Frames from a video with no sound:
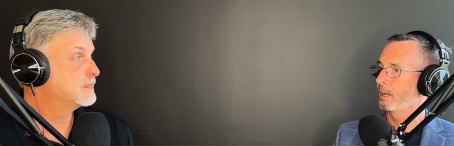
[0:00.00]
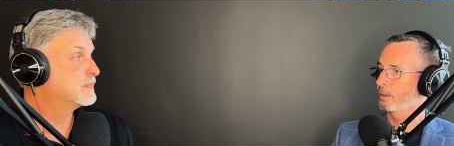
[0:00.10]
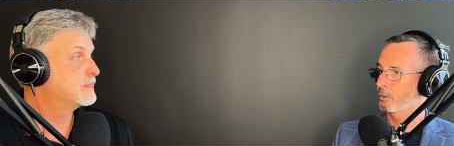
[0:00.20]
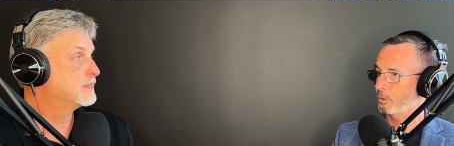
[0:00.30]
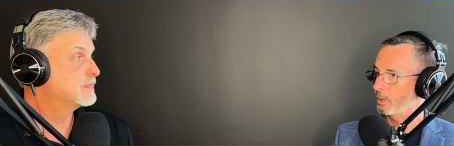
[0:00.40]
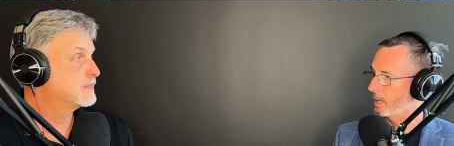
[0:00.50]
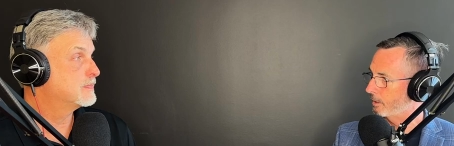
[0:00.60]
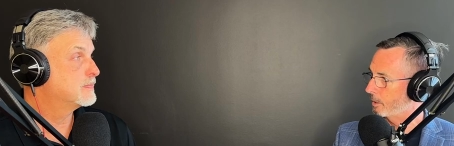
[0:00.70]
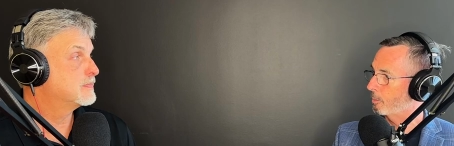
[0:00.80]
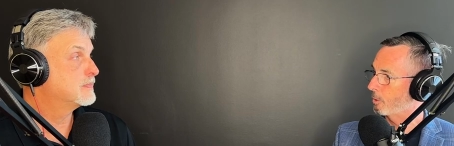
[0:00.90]
Speaker 1: create
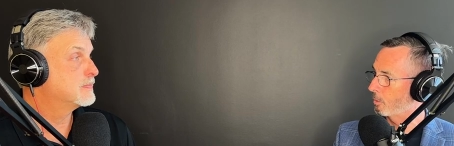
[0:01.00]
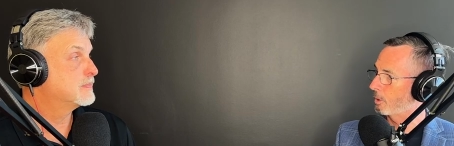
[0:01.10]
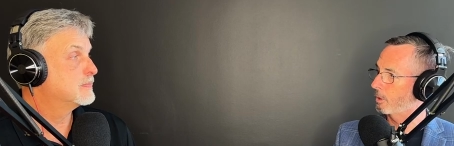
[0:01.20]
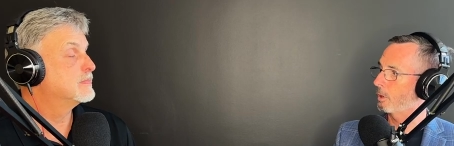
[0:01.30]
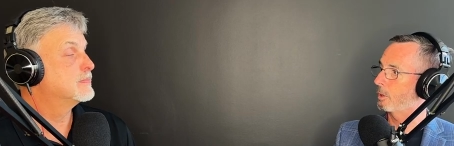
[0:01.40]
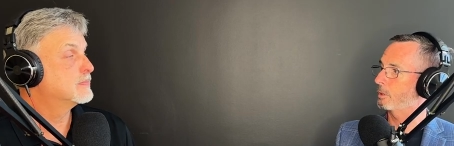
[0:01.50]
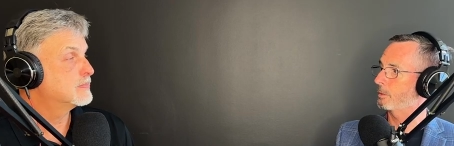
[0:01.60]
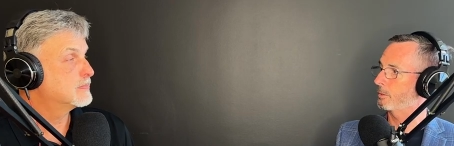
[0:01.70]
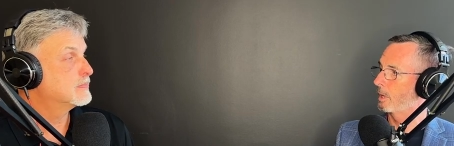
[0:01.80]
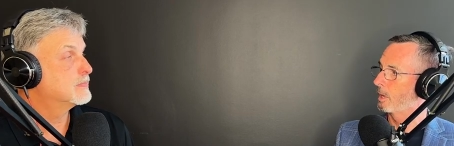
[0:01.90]
the
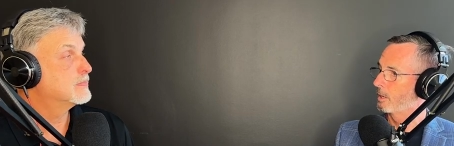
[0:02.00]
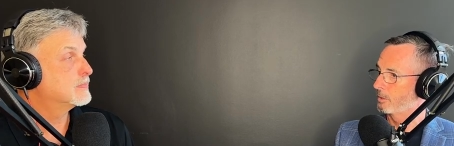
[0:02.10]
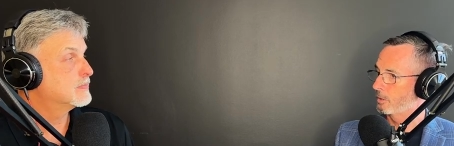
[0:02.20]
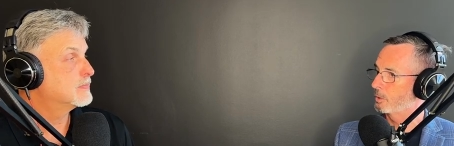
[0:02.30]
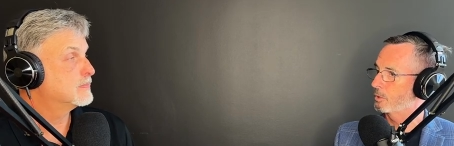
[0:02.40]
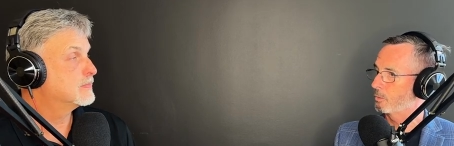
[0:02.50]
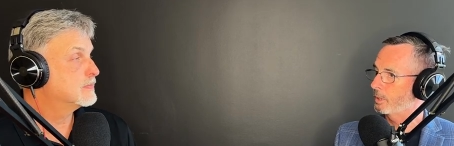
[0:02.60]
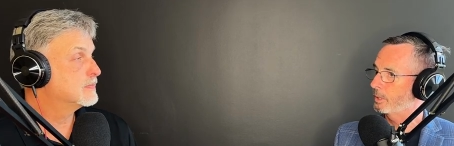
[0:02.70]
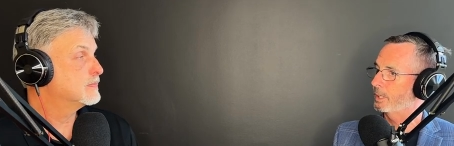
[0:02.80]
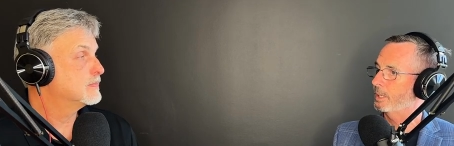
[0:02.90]
protocols. So it's
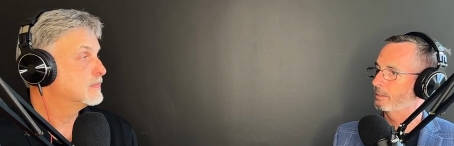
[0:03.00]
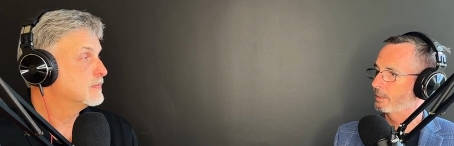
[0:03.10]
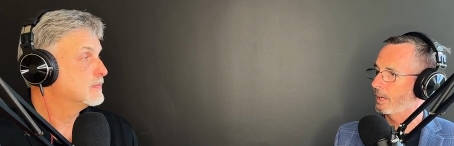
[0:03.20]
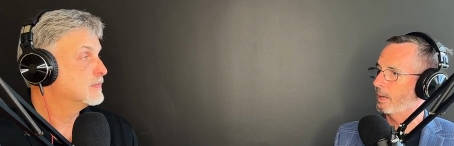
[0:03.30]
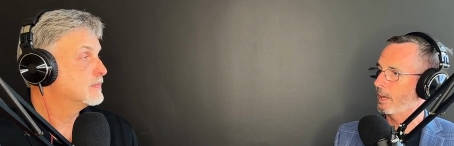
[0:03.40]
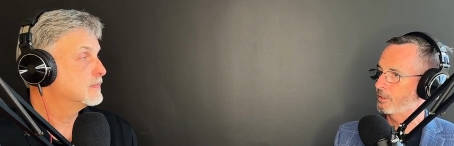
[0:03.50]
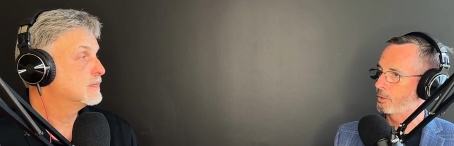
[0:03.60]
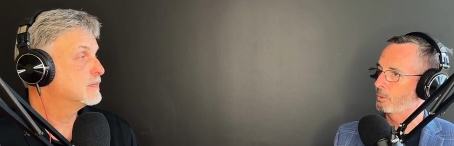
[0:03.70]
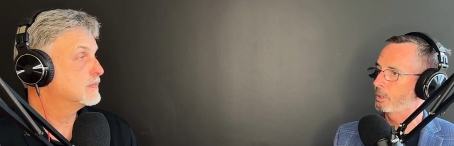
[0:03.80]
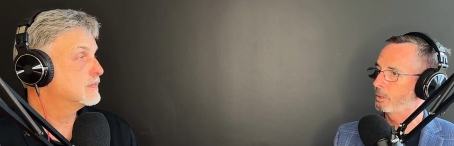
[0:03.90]
really, as
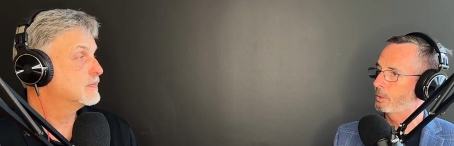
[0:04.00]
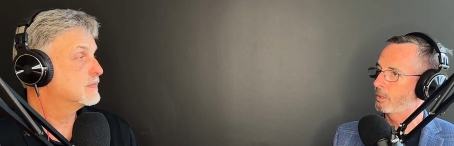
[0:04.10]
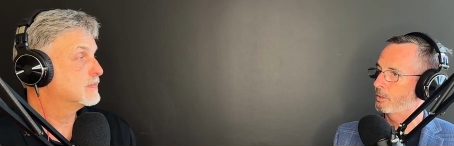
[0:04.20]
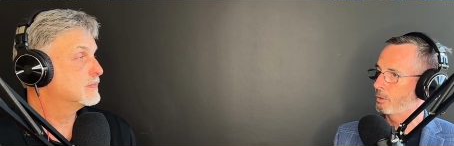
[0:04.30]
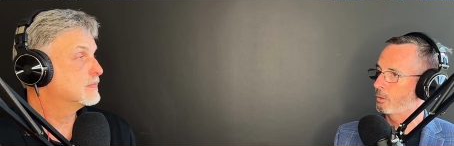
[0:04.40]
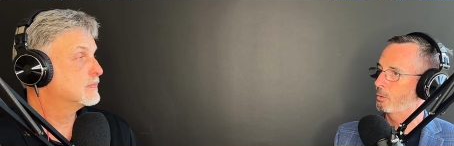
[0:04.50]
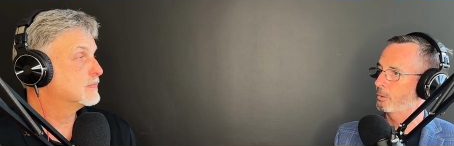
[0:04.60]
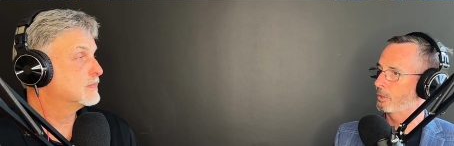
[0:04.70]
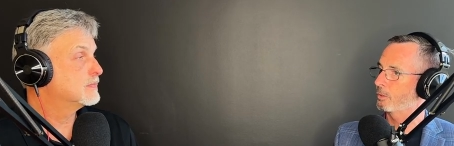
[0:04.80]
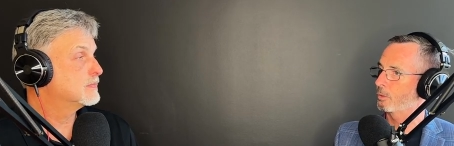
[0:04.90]
you alluded to,
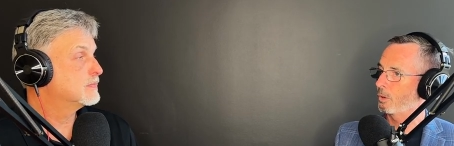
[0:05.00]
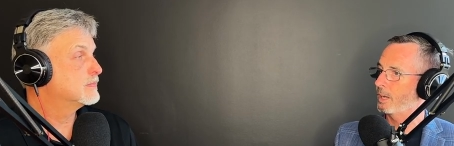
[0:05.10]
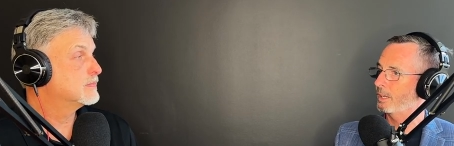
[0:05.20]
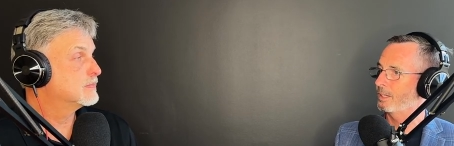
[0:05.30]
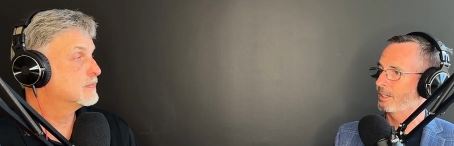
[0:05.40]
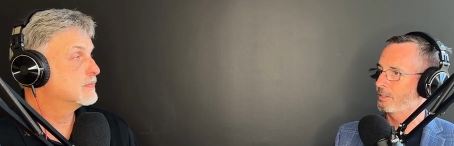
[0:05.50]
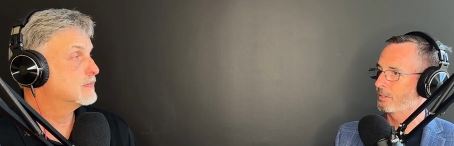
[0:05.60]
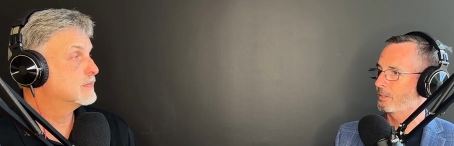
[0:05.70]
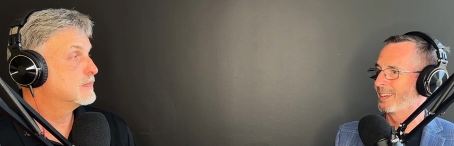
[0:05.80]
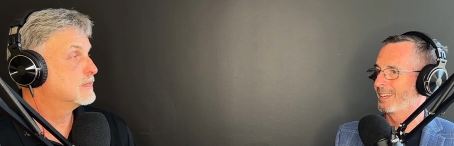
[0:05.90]
this credit
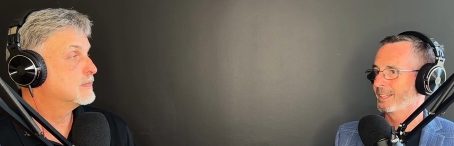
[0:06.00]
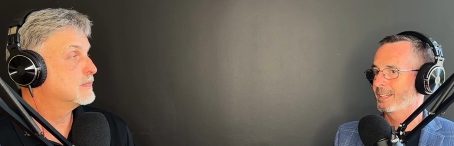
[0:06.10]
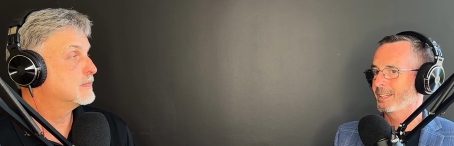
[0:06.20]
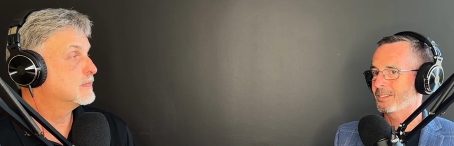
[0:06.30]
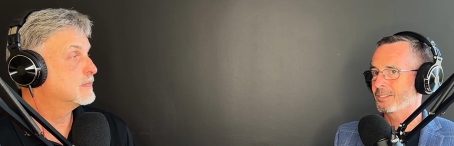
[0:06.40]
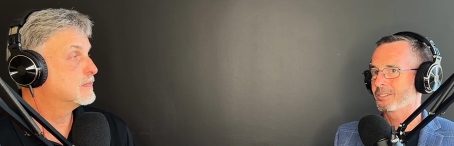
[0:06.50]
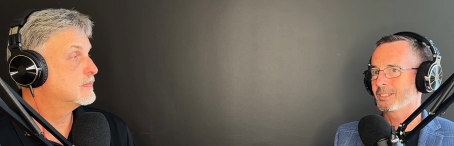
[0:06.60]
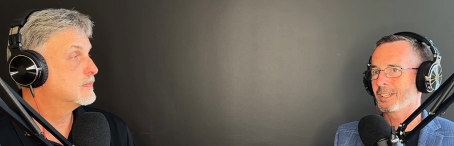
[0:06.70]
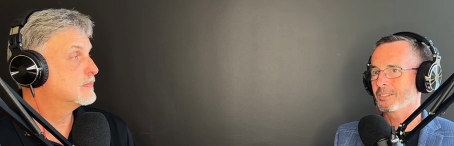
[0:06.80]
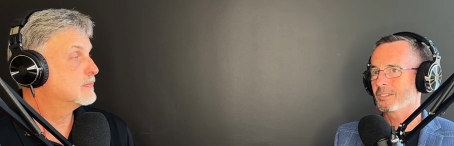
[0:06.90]
is, it's,
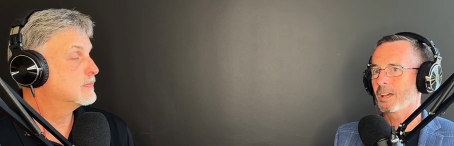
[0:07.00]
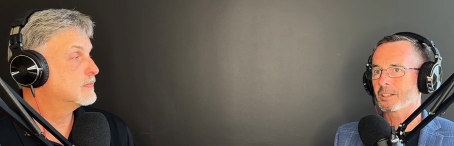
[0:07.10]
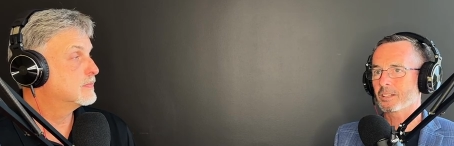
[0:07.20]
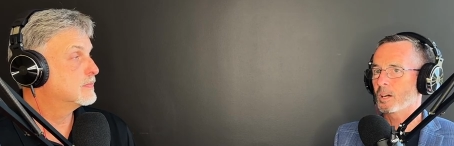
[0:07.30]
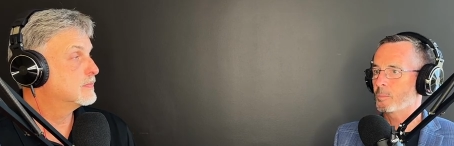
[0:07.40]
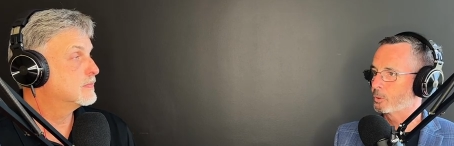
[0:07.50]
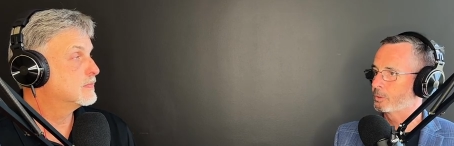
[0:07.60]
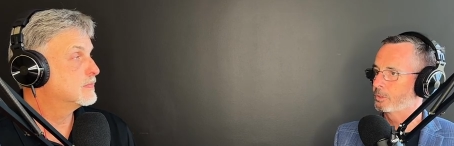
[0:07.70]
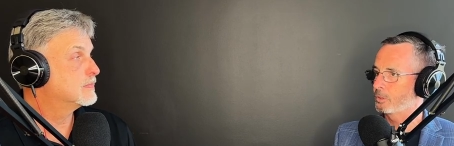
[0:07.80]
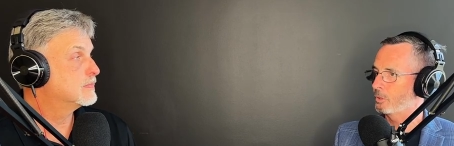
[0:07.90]
it's not
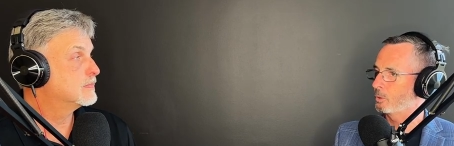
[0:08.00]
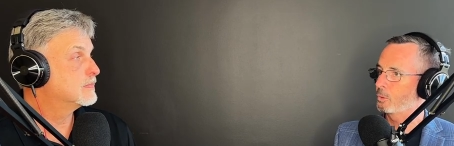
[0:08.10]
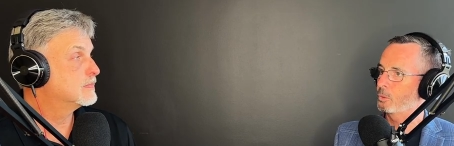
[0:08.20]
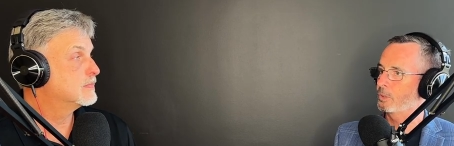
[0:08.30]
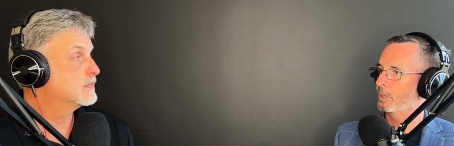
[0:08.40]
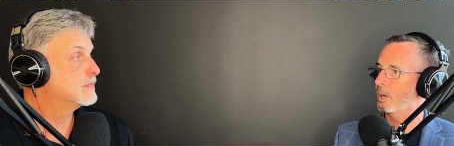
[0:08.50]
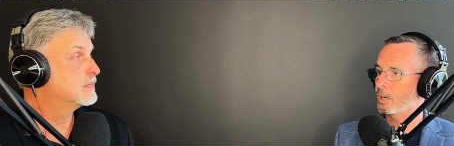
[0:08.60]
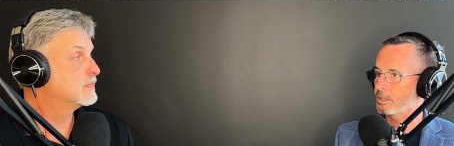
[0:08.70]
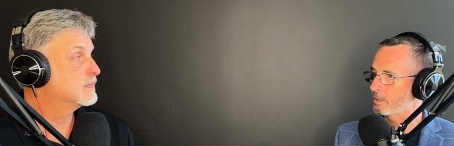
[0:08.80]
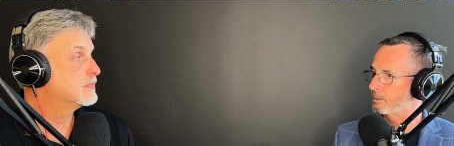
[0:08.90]
coupled to the
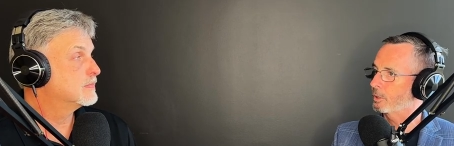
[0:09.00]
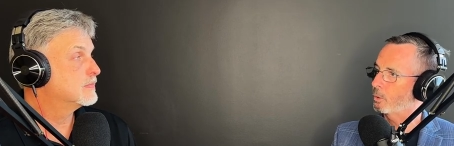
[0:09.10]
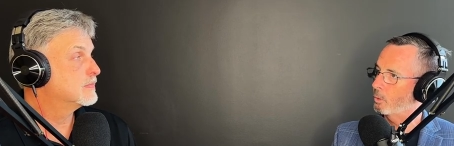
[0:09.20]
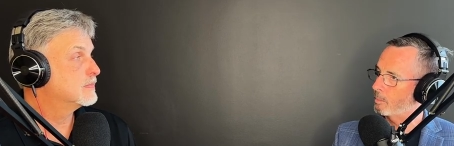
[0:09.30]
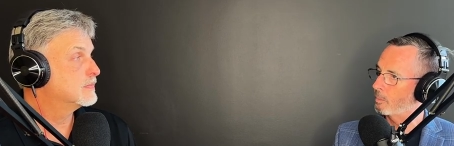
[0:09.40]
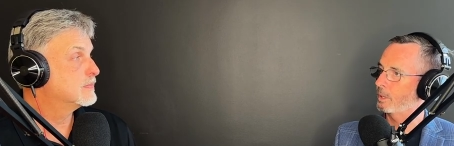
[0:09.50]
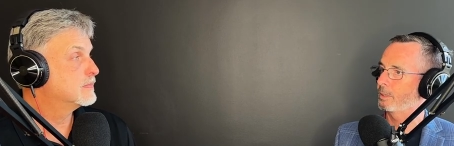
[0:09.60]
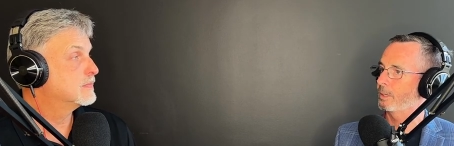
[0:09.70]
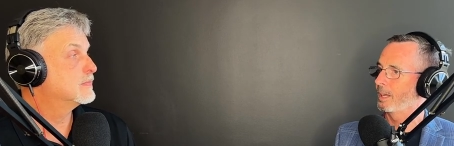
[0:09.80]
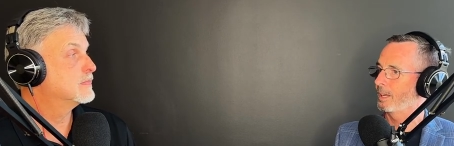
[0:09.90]
cost of equipment.
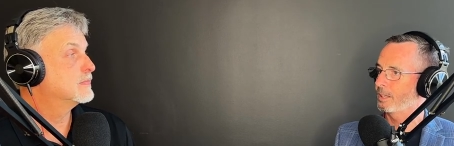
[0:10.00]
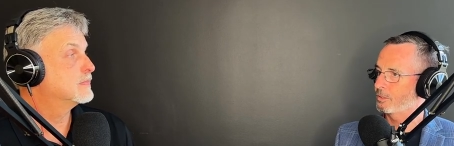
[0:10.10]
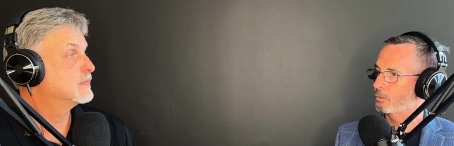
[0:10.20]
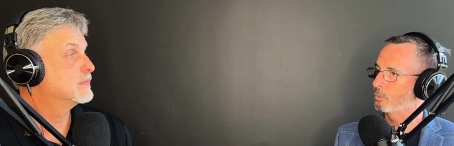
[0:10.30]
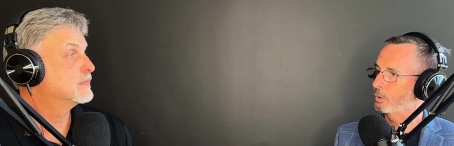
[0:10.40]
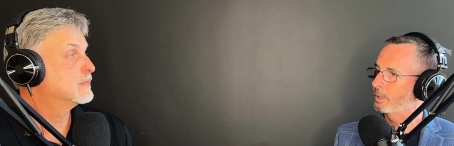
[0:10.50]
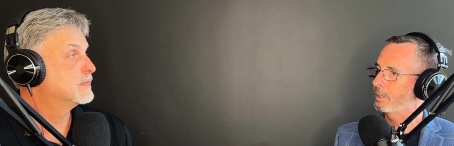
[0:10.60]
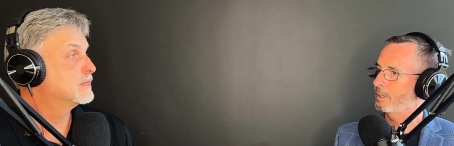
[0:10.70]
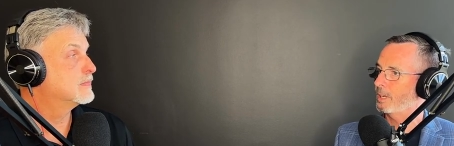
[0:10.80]
It's really the